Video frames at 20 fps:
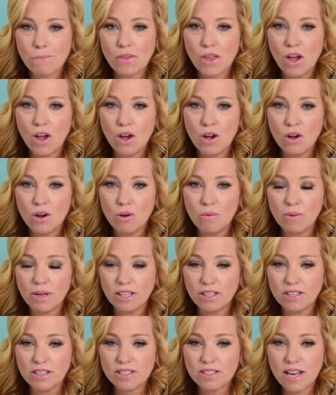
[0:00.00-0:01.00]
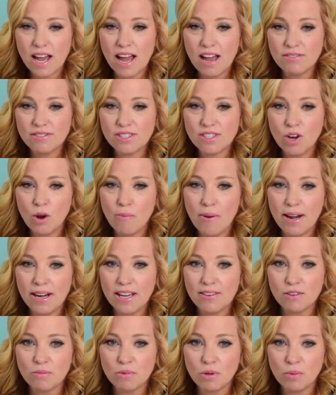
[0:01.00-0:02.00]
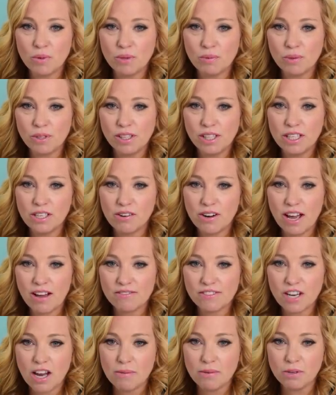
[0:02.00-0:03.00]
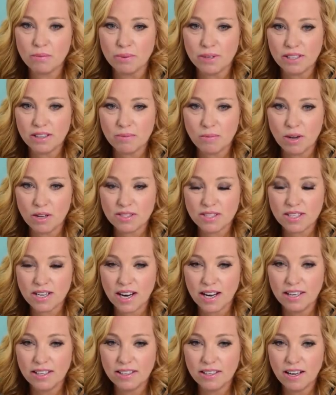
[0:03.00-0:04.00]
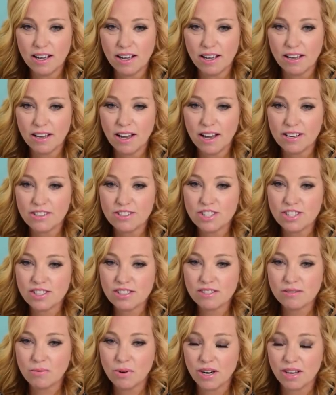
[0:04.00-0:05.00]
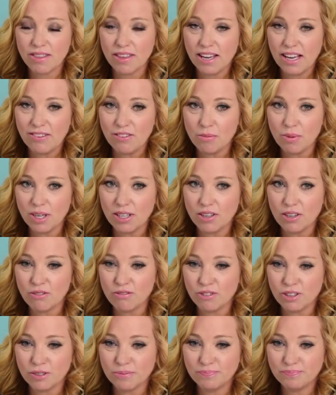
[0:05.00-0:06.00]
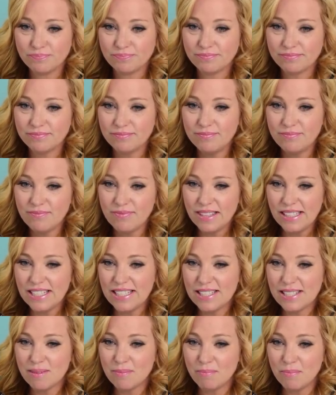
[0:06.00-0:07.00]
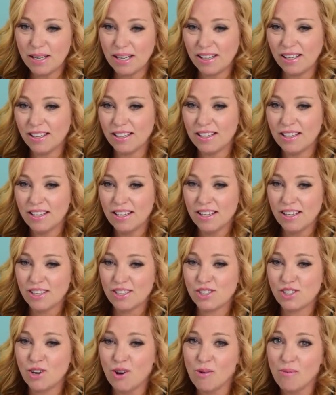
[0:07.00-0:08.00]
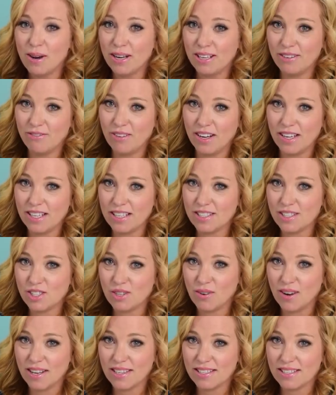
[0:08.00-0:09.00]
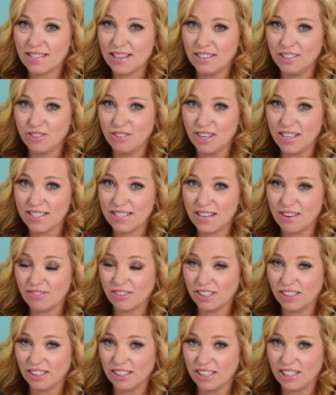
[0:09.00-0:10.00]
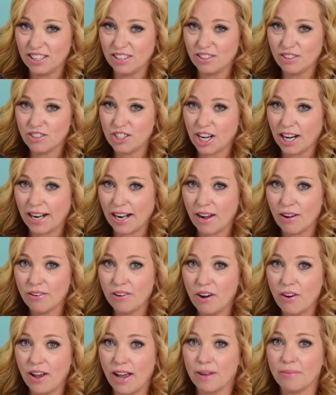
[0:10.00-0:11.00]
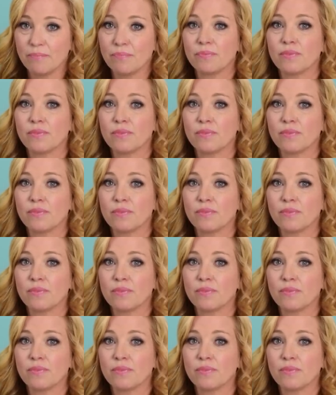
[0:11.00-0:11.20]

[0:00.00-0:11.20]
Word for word: Oh my goodness, I have so many of them, but we really don't have time to read them all tonight. I just want to thank everybody though for submitting so many funnies to us, and you guys definitely need to go check it out. Okay,